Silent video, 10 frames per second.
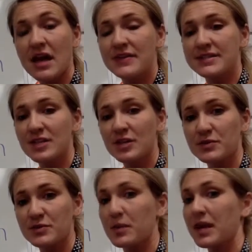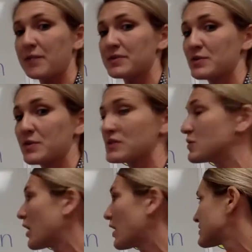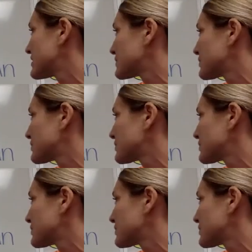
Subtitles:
The syllables will break up between the two consonants.